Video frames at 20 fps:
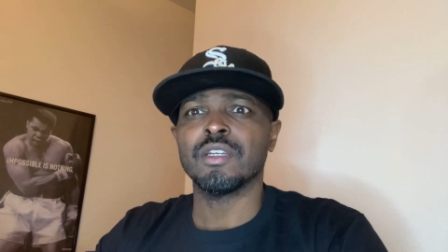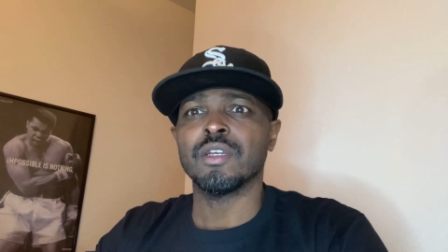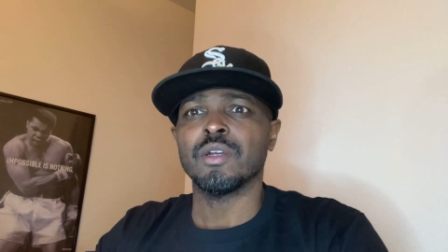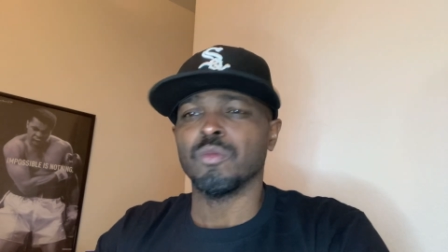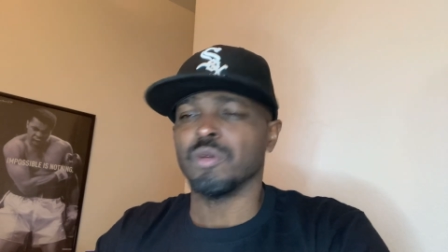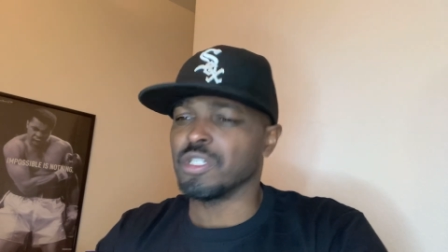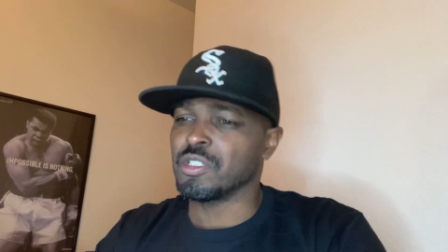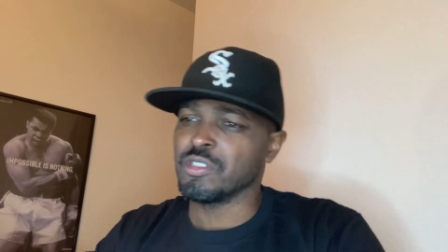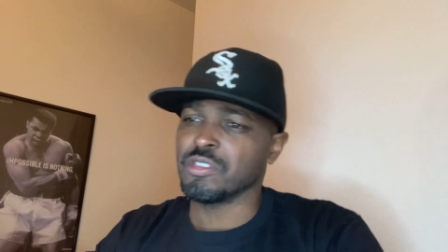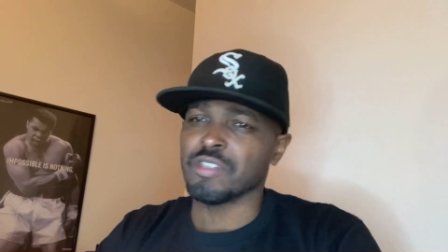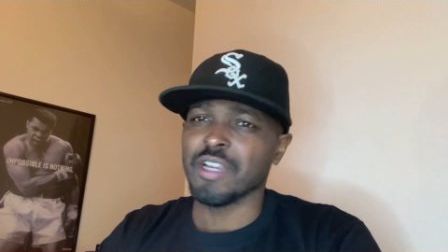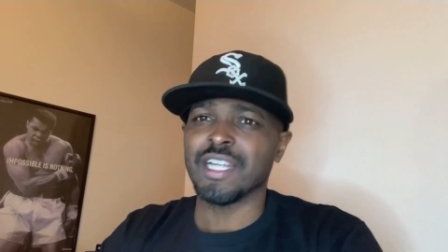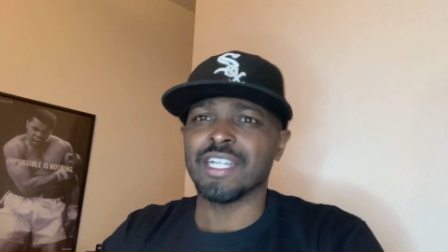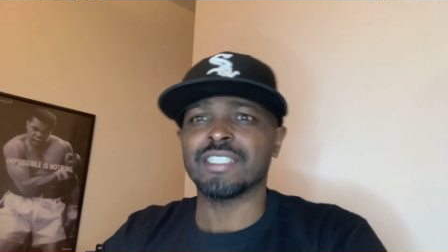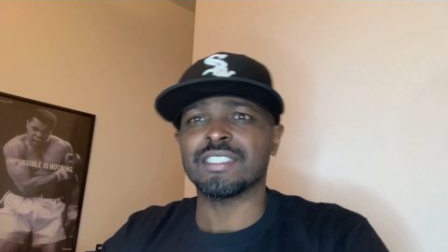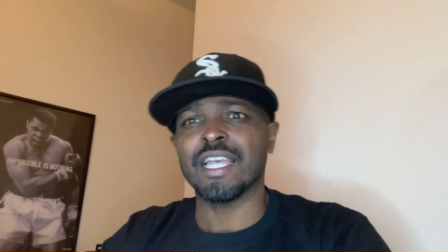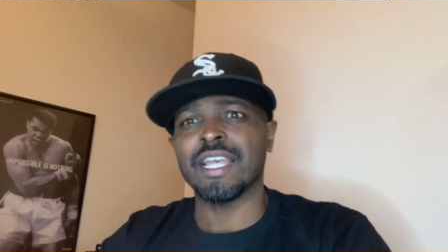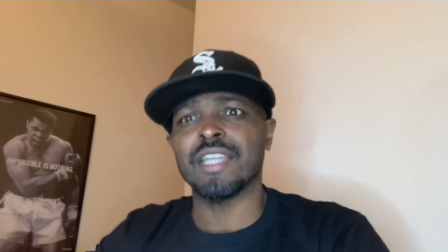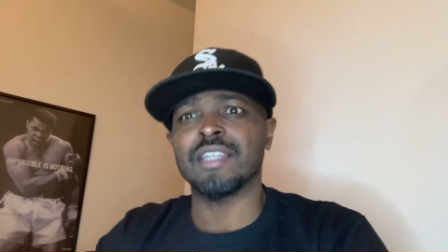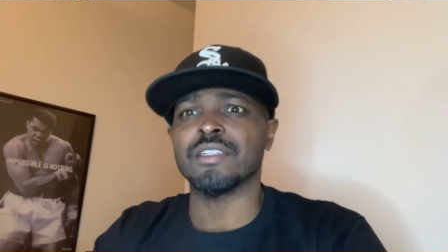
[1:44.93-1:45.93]
What are you trying to
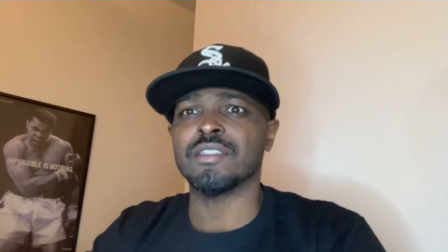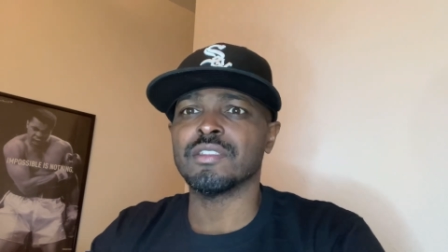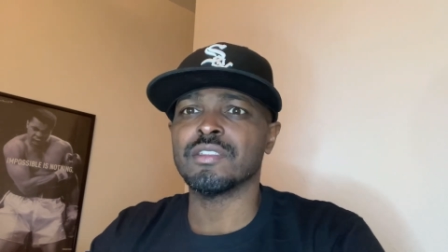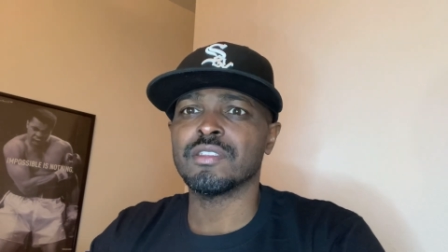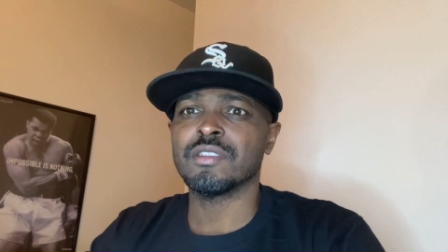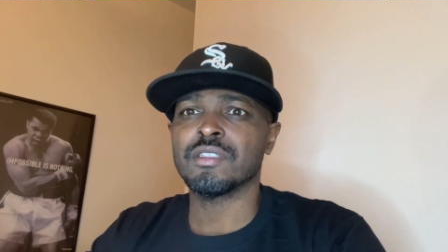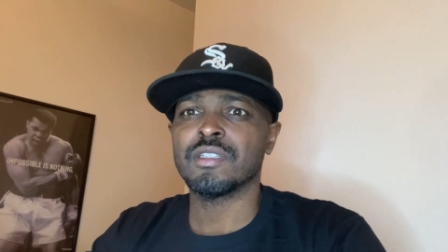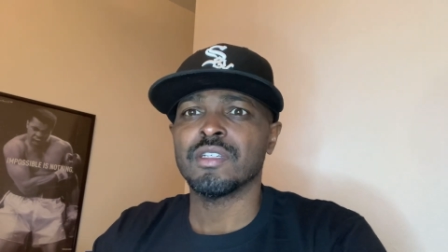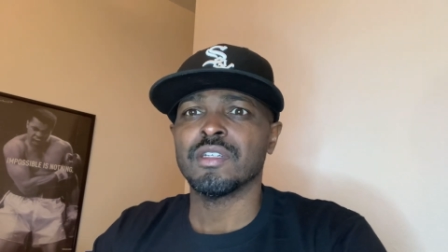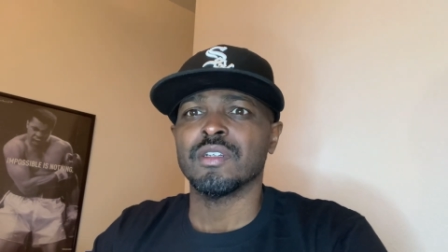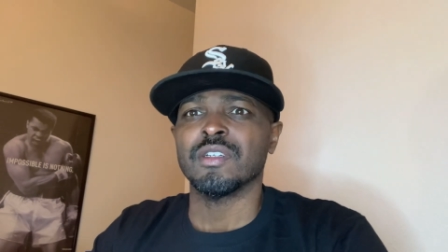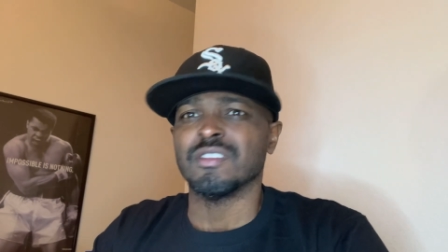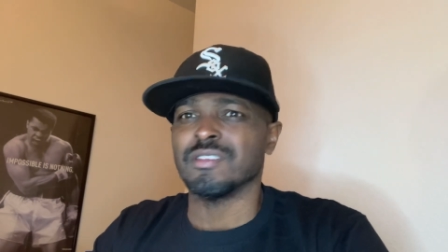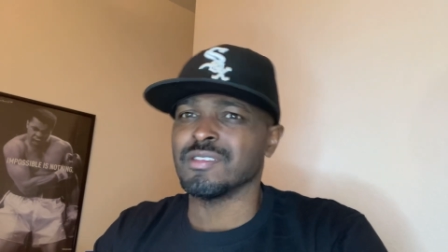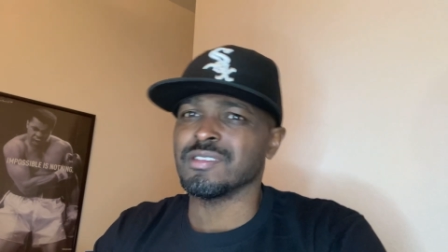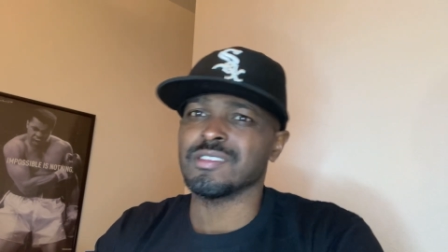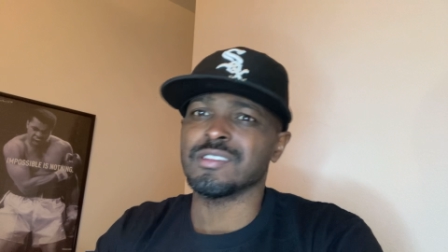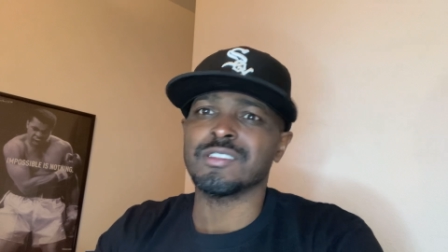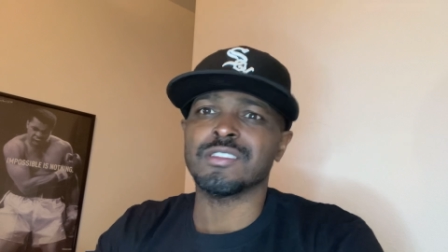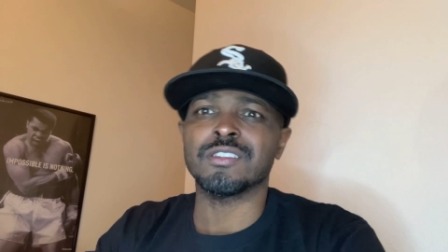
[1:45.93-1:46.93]
say?
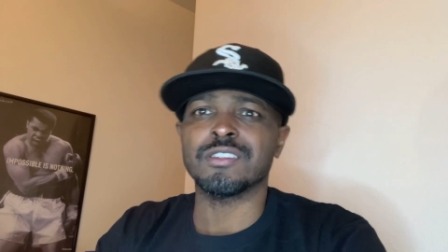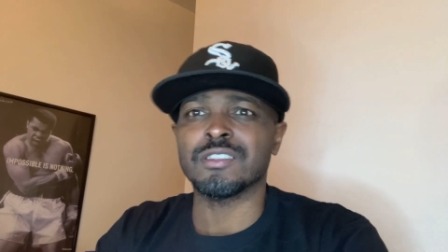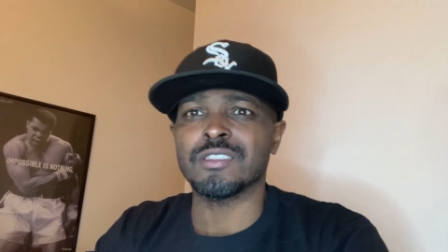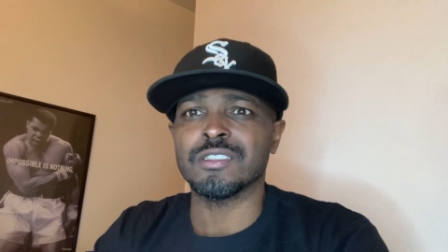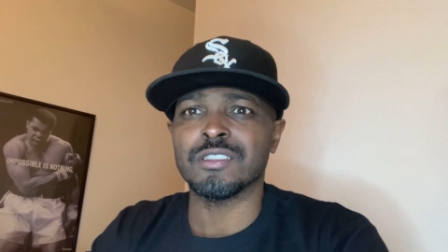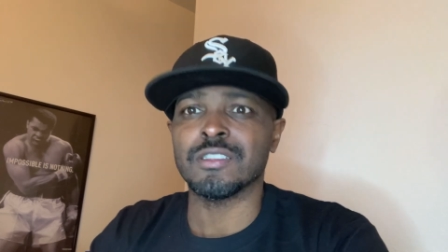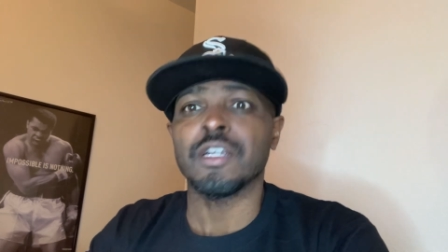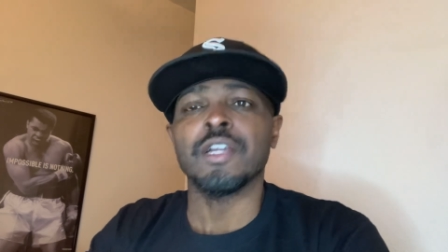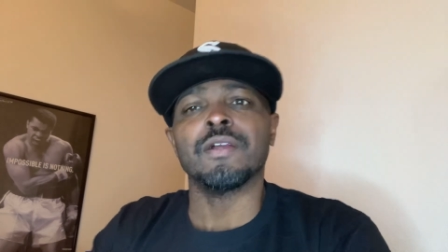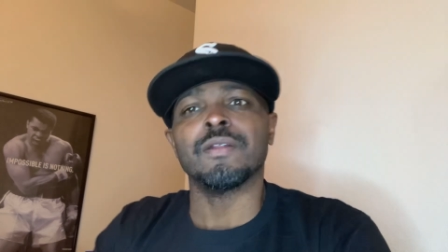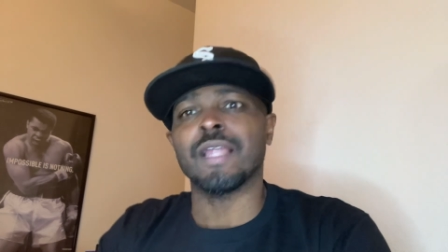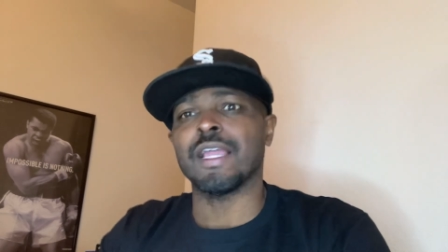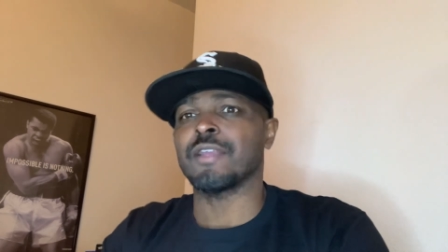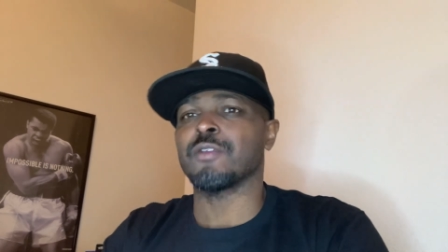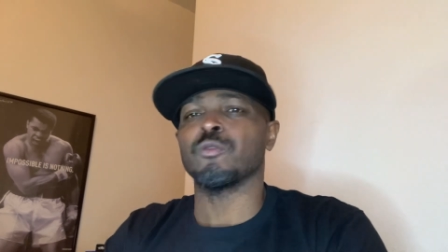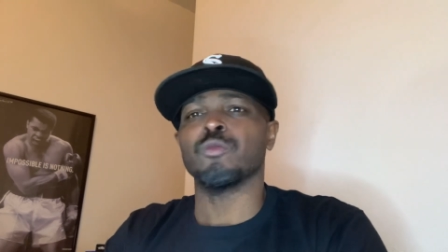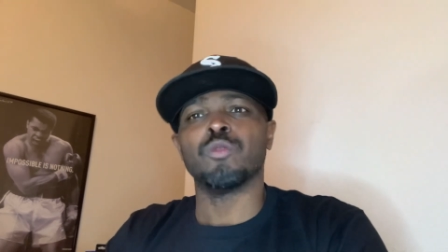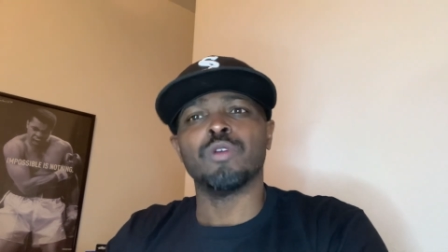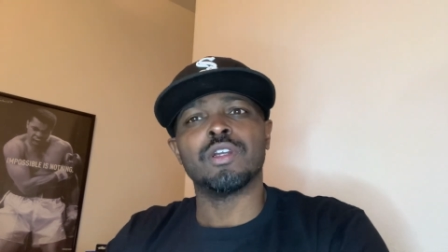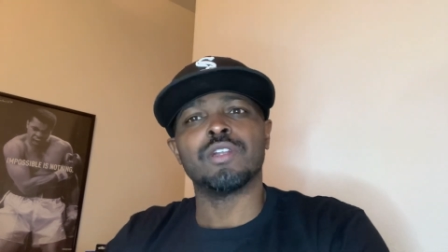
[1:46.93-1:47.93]
Like,
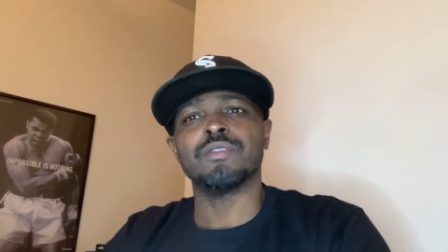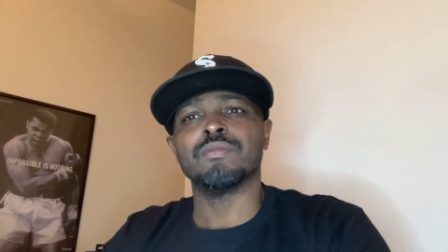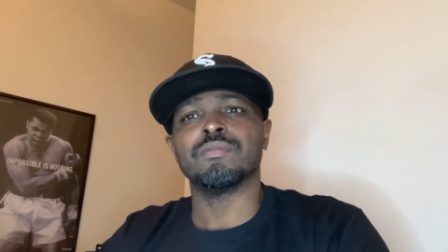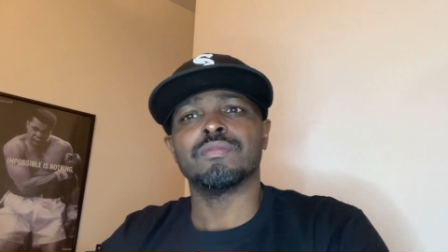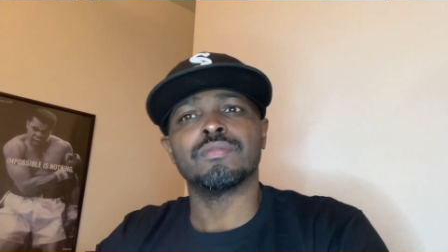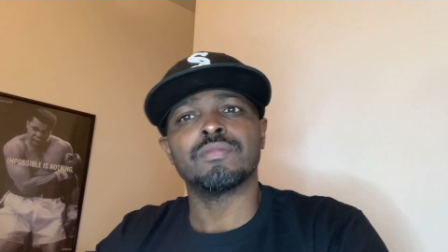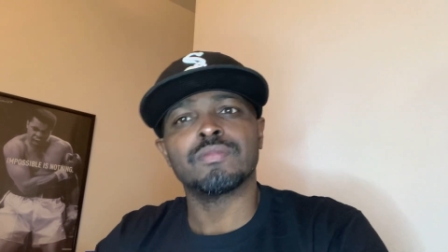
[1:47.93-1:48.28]
what?